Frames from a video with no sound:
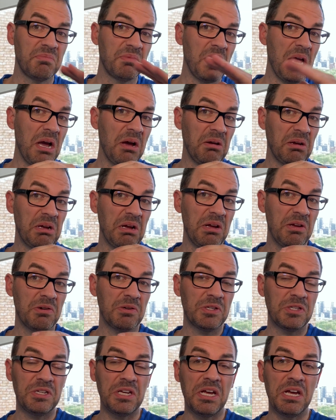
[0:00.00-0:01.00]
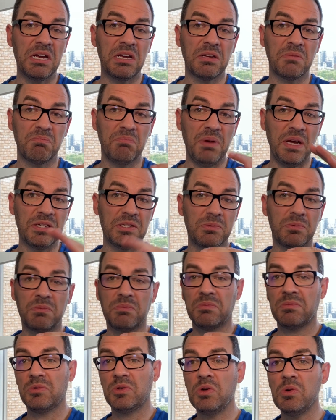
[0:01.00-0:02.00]
how to cut your stick, best
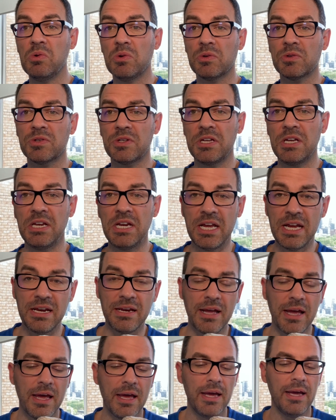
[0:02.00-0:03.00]
tools that you need.